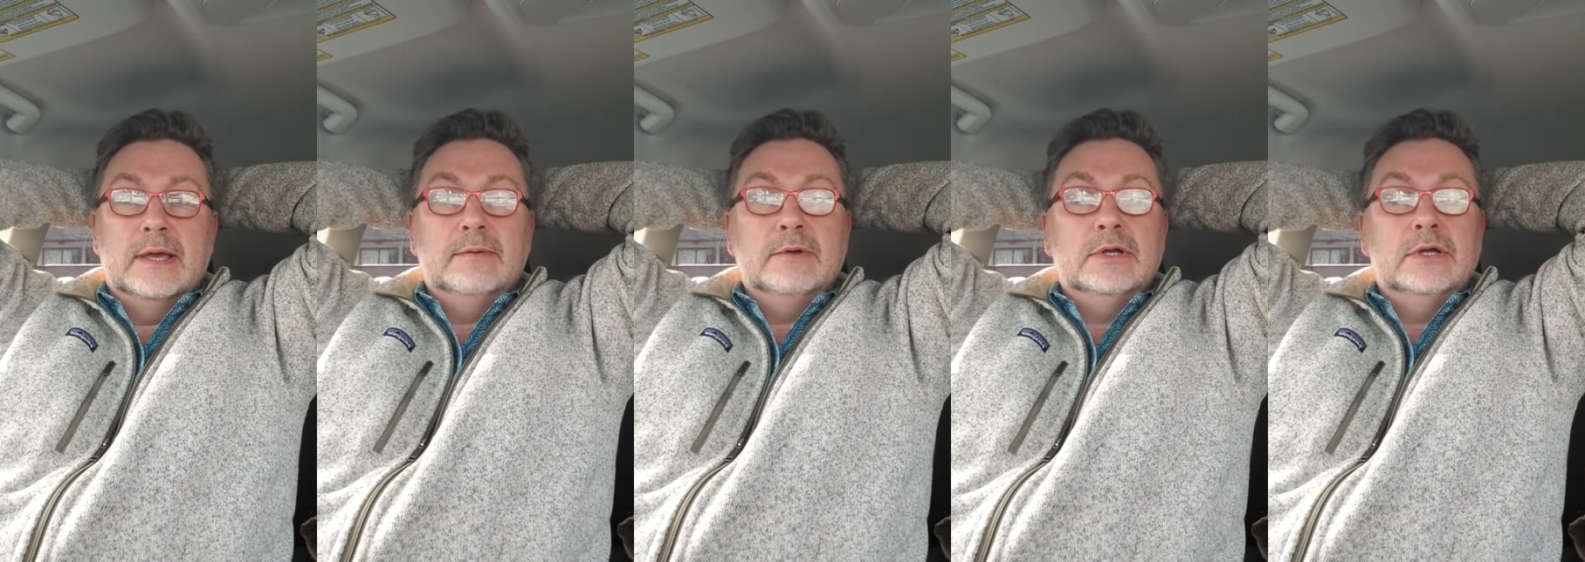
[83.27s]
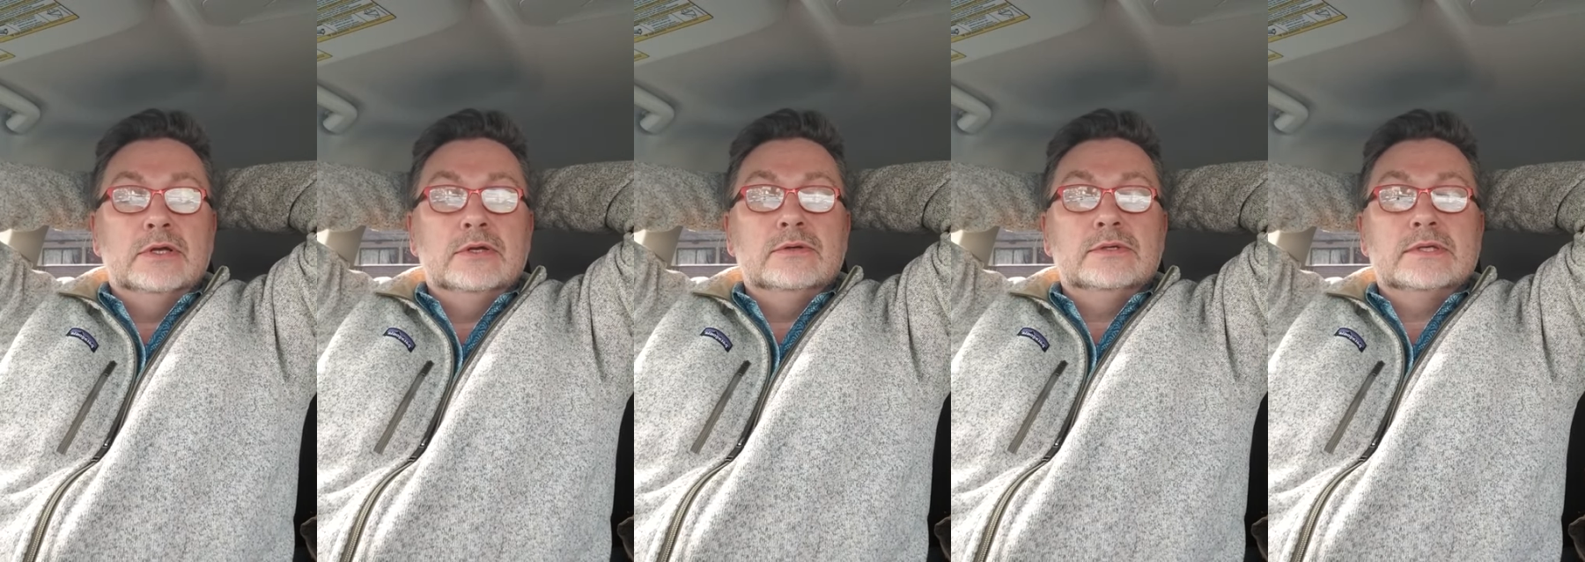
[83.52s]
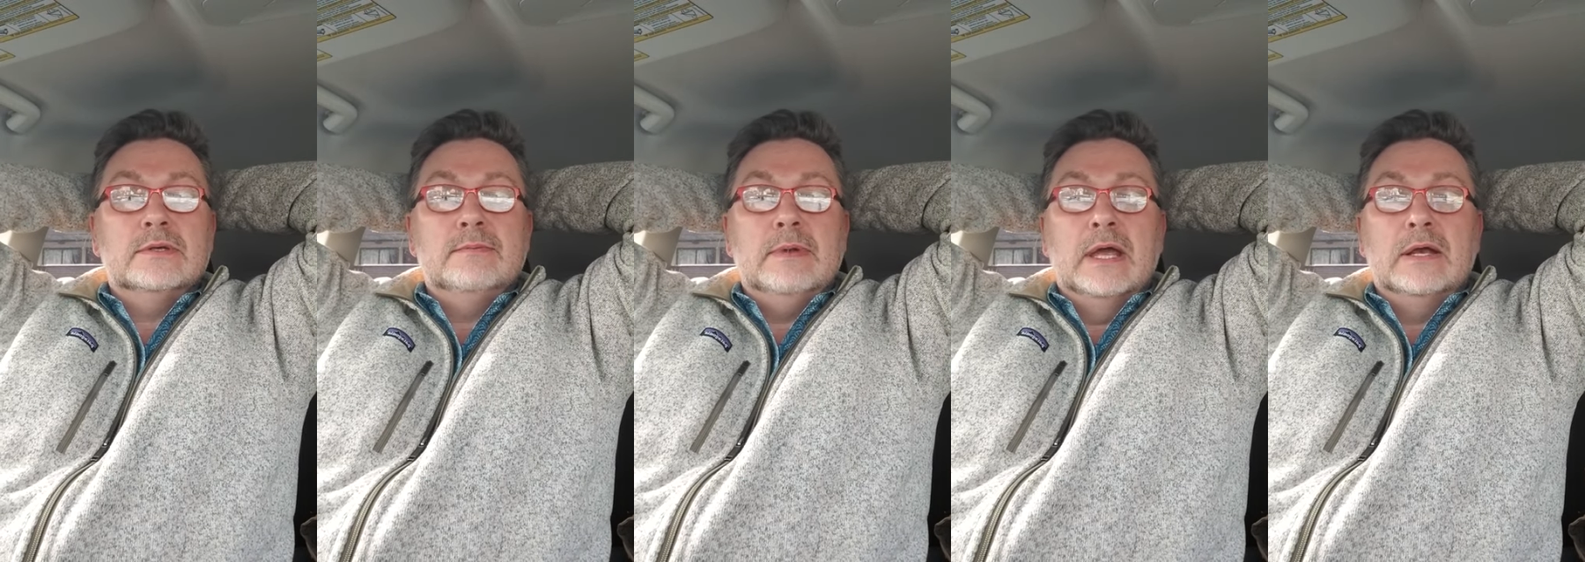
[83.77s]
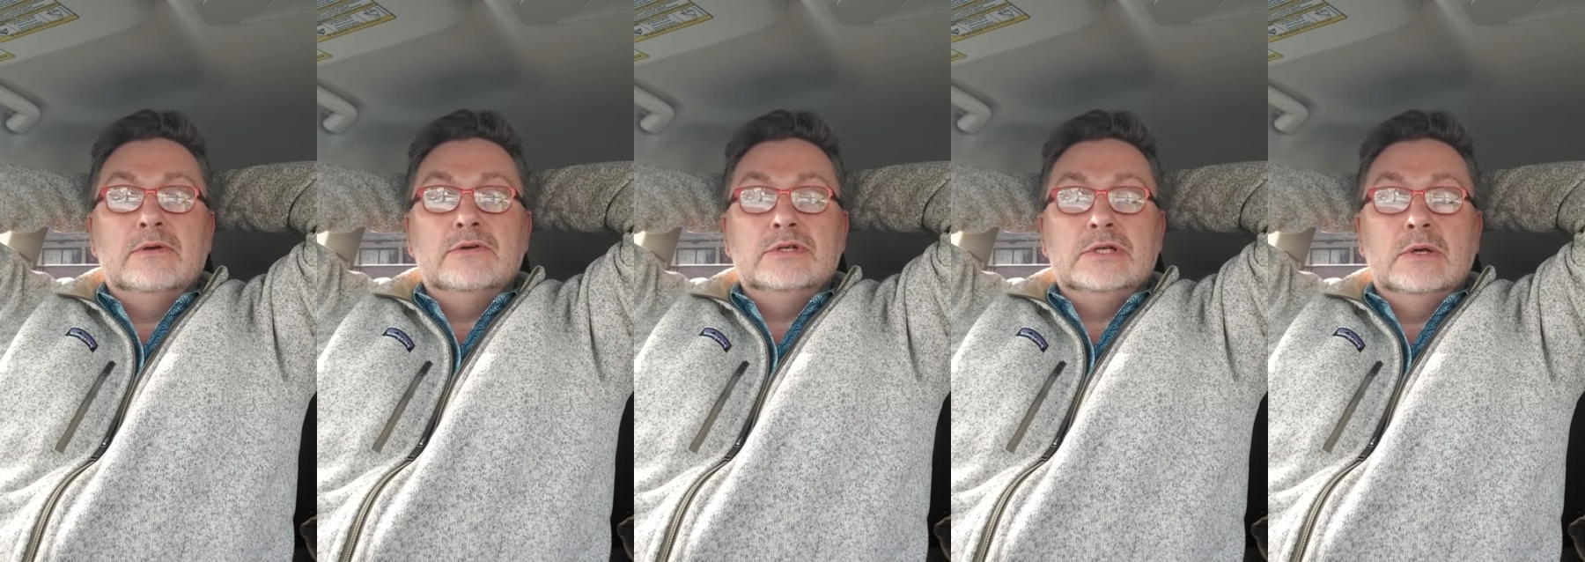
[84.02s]
I'm going to do some
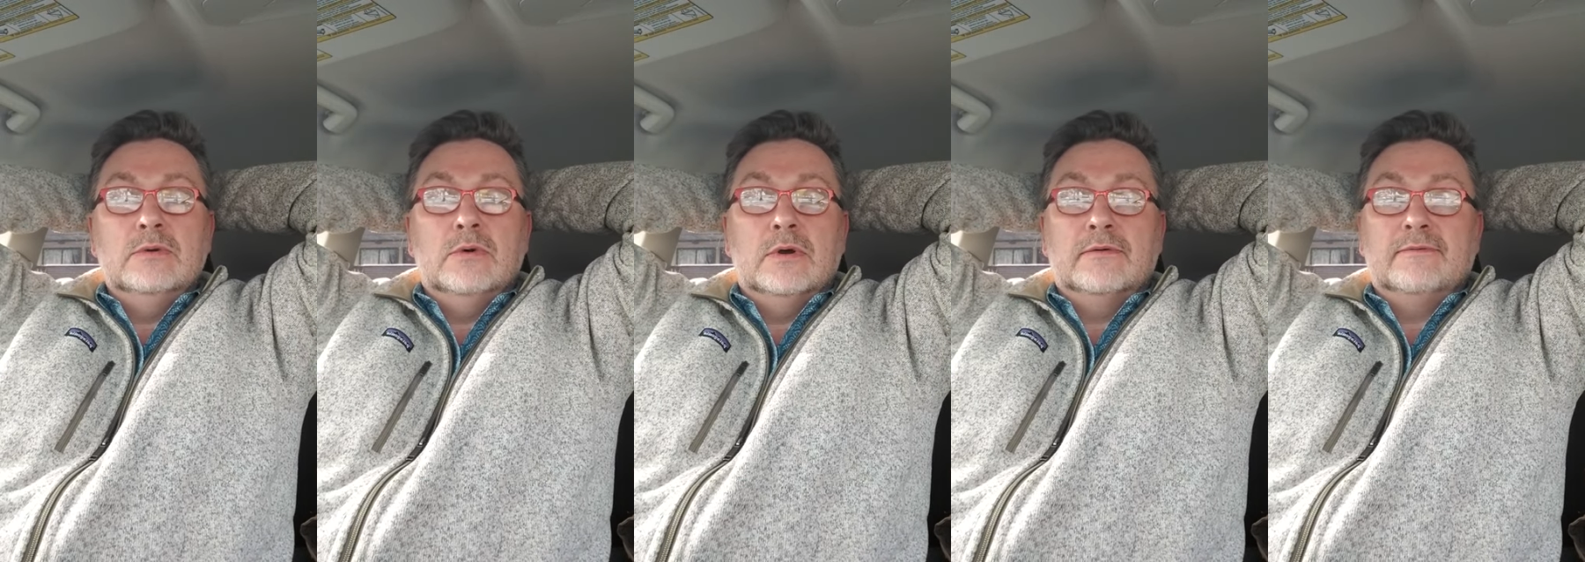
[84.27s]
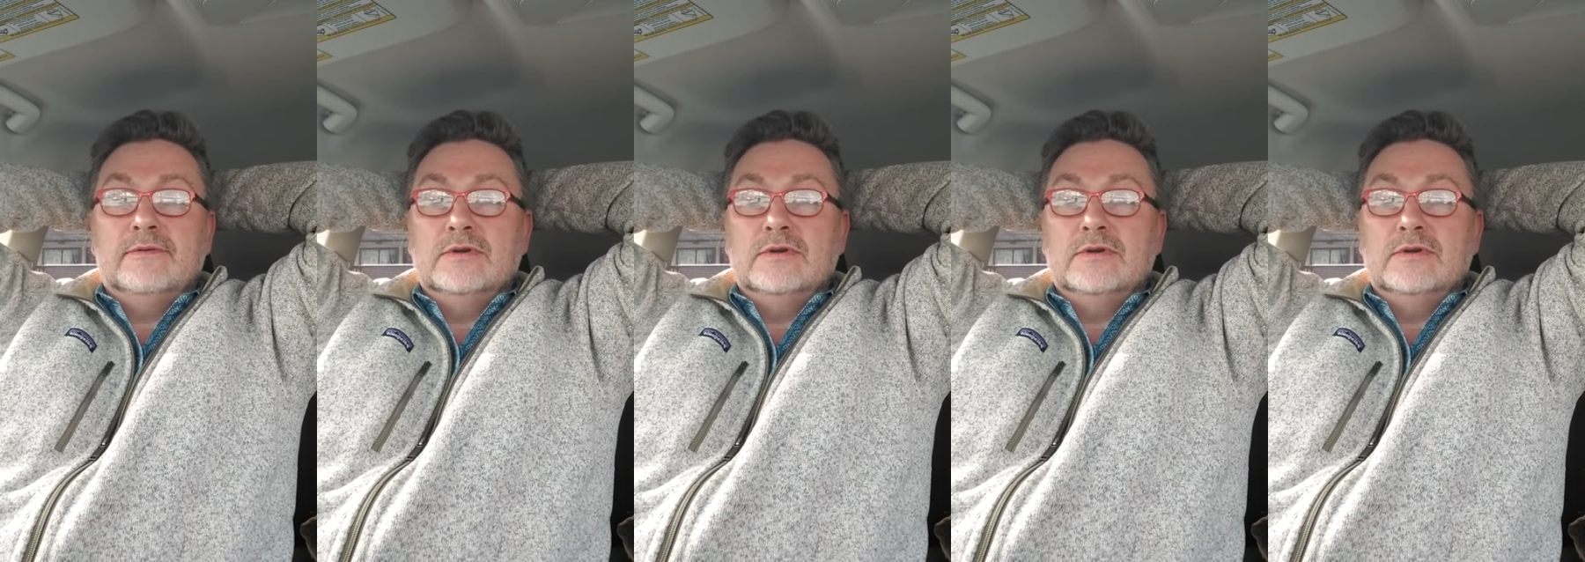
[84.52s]
energy work